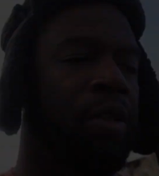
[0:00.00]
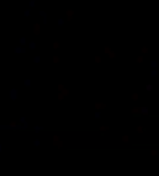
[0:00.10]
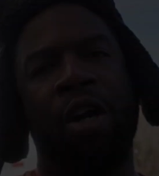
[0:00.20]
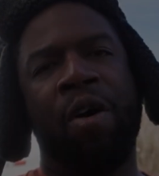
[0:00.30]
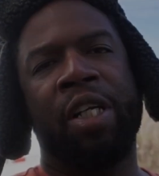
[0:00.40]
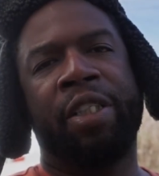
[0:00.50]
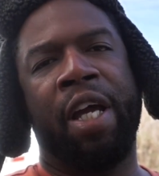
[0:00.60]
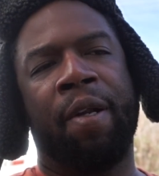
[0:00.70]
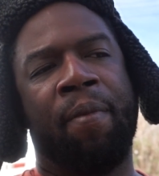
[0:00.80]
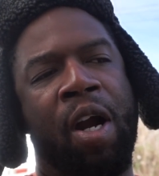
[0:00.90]
They don't
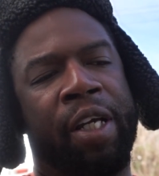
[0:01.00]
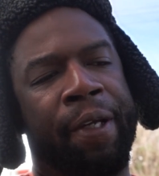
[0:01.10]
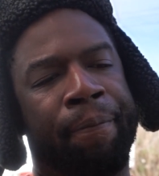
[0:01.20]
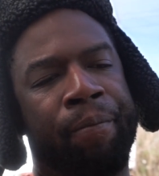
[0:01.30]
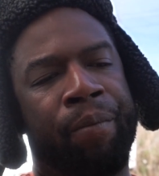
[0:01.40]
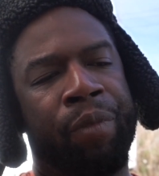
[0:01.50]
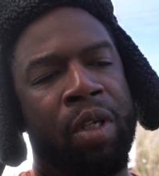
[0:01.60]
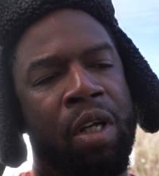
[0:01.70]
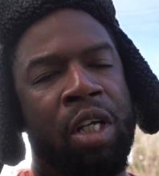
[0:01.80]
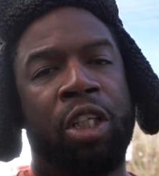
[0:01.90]
understand the market
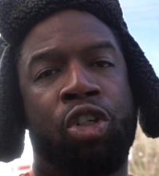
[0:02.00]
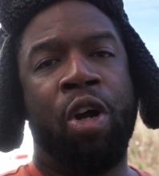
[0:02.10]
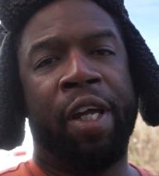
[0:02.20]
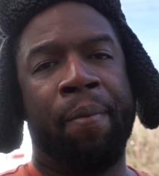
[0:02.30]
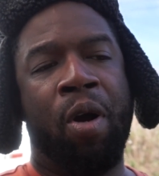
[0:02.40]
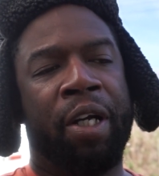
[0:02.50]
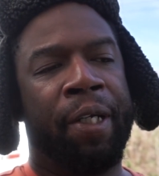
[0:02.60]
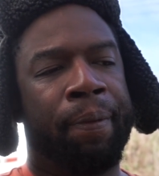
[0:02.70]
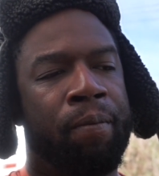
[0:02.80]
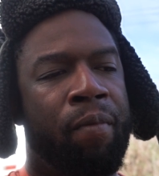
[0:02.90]
the trucking market.